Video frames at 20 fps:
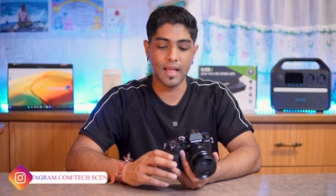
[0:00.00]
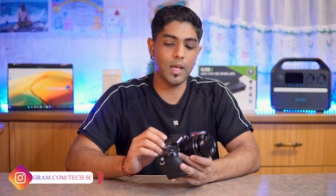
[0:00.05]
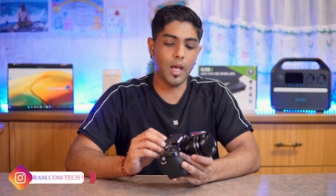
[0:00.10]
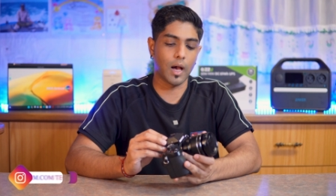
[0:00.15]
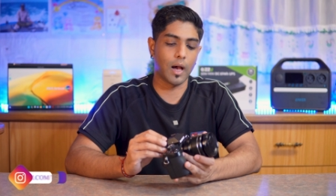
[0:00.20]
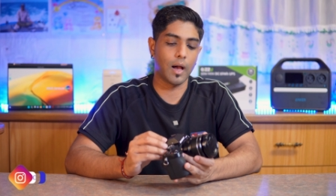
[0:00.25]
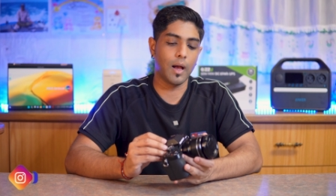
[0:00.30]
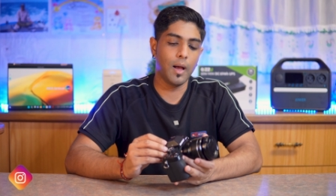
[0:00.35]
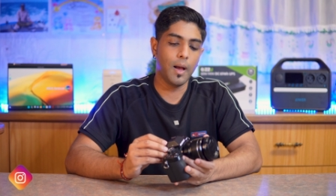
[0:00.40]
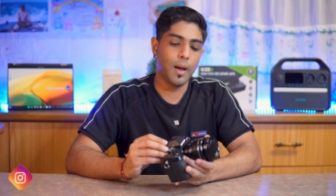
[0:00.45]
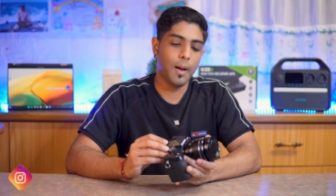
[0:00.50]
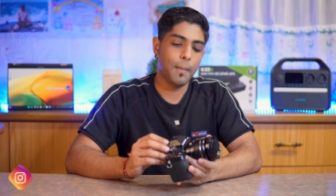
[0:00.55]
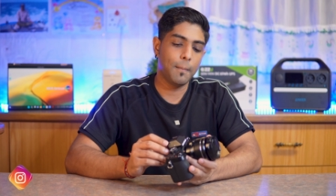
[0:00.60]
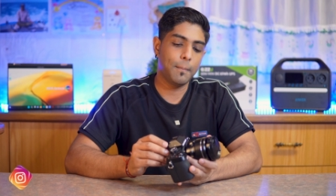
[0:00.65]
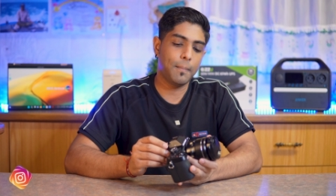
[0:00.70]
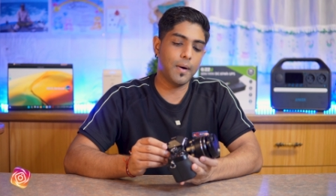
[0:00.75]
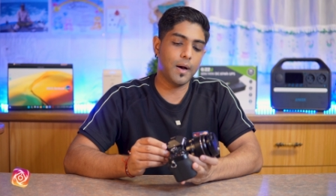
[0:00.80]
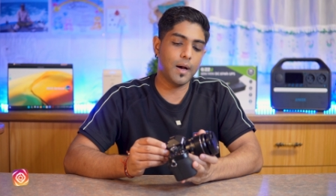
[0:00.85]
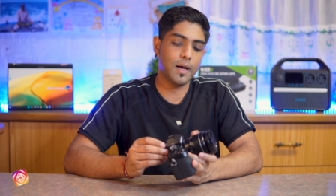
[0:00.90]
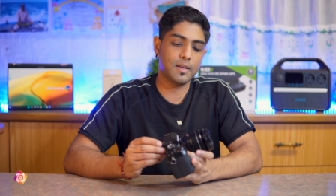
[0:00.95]
Yeah,
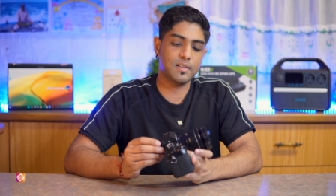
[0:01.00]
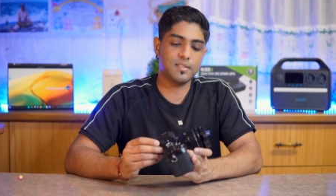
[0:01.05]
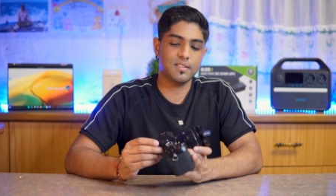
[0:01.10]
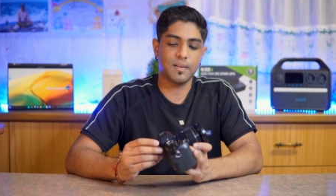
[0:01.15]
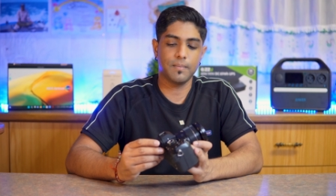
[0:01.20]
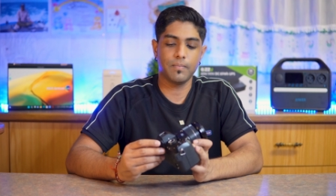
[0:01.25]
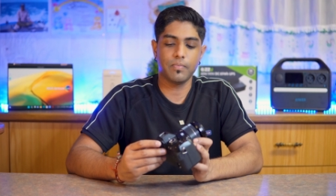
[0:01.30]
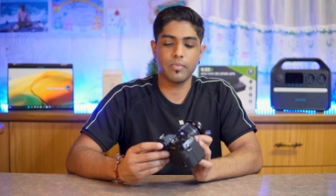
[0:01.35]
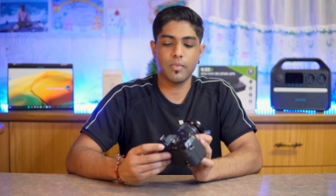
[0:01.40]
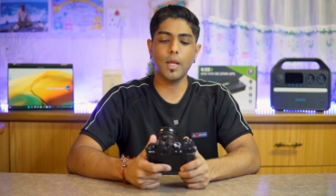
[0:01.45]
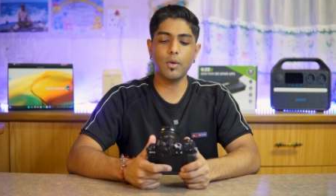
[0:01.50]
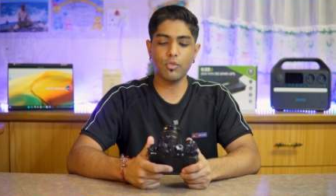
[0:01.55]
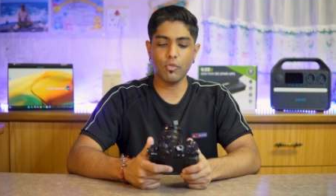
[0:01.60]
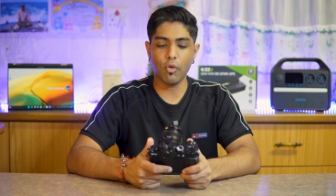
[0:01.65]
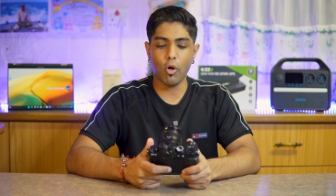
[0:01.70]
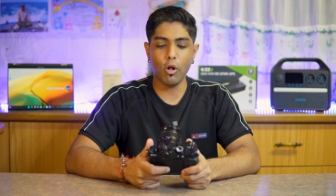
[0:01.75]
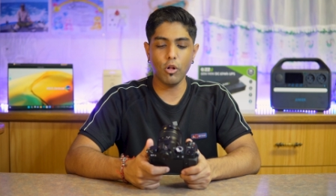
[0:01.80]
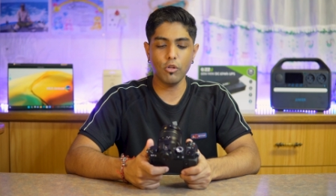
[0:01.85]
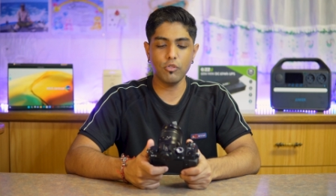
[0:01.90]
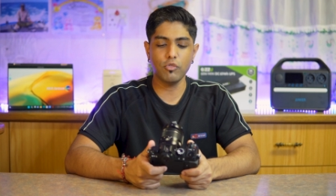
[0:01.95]
but it was
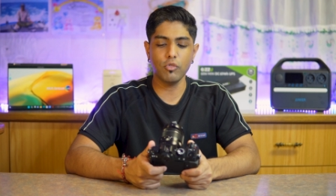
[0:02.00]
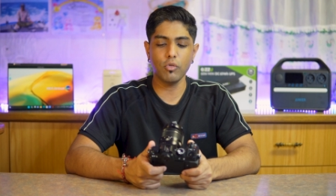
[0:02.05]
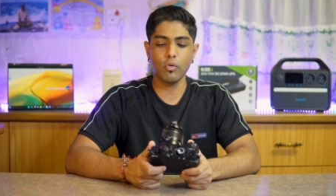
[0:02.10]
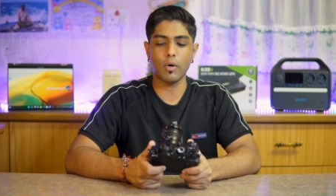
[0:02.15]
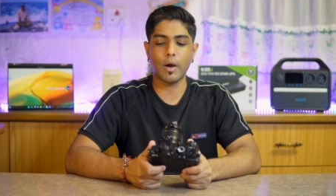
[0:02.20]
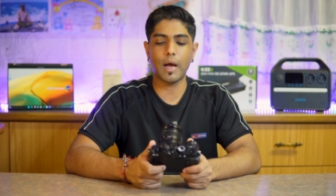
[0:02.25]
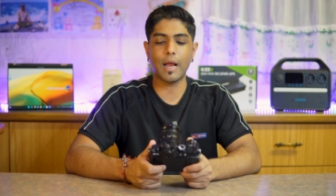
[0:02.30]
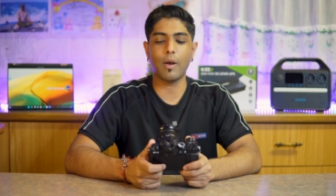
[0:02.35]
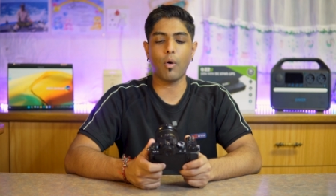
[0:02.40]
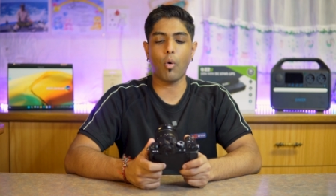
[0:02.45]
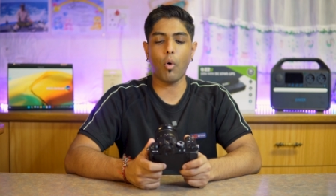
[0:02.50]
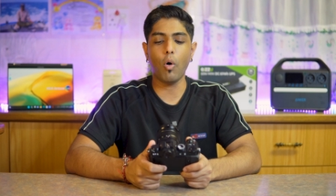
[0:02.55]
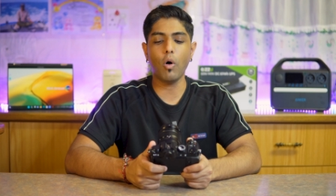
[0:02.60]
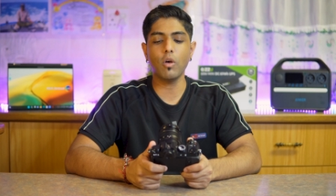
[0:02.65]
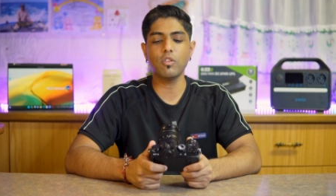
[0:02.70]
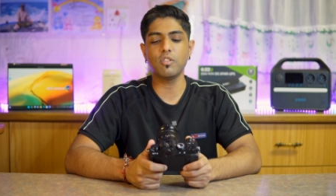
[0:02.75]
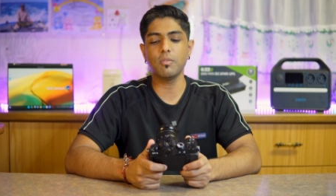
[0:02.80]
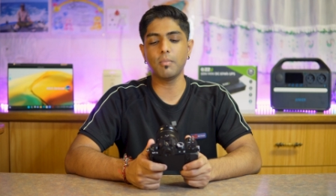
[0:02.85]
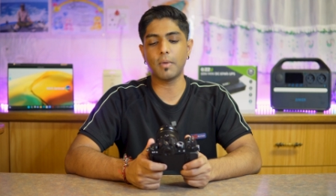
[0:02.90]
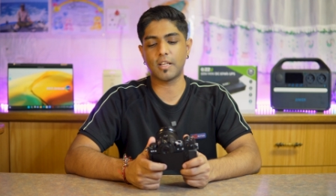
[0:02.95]
also an
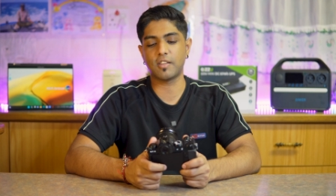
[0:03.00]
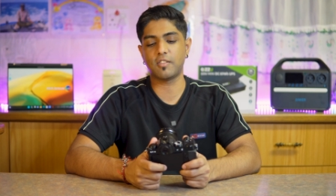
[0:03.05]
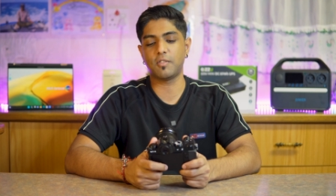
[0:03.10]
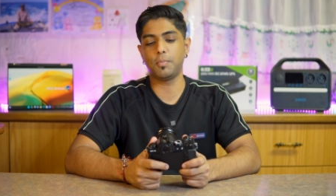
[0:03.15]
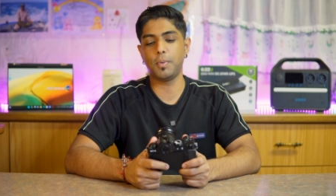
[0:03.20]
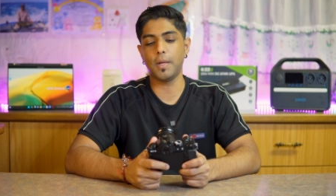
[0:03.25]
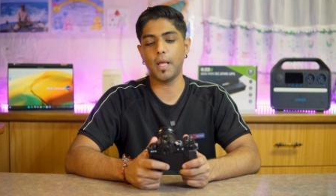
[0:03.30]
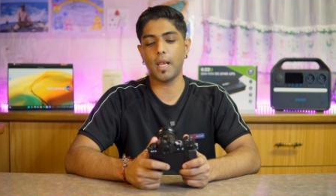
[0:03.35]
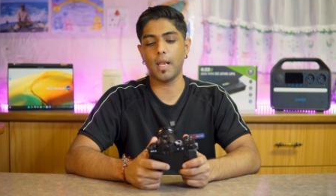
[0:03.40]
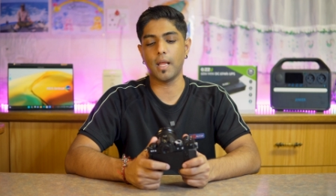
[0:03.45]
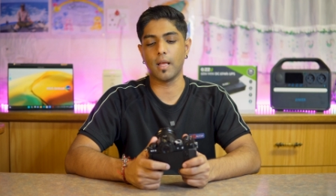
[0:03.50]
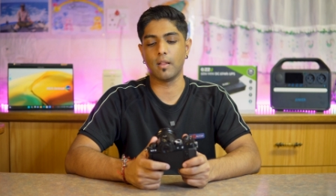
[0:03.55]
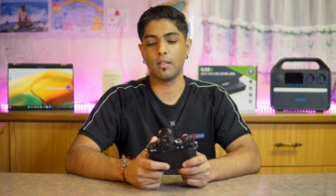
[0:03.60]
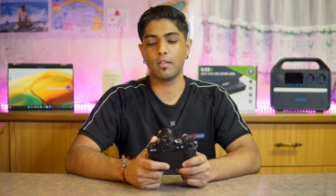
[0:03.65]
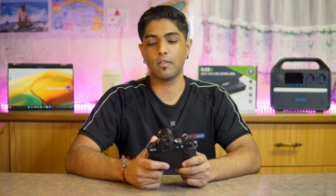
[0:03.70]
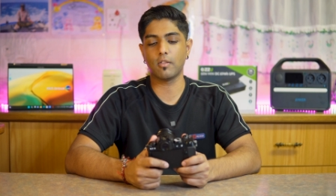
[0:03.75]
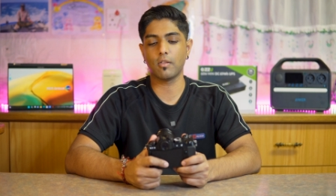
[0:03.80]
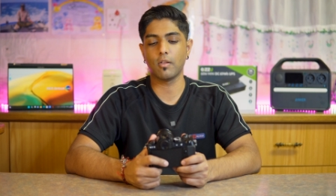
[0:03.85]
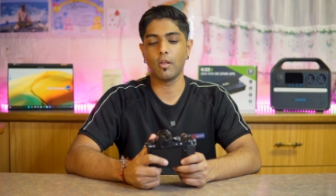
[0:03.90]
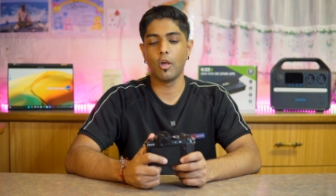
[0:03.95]
awesome
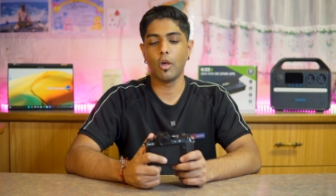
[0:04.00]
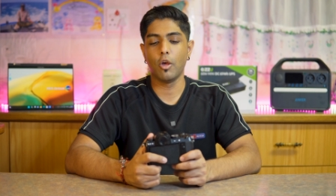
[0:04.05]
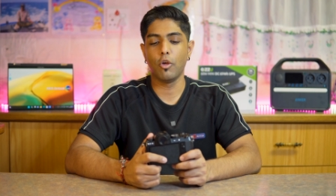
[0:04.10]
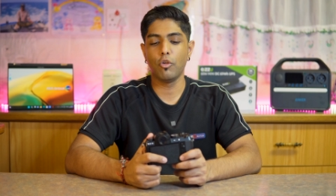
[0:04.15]
experience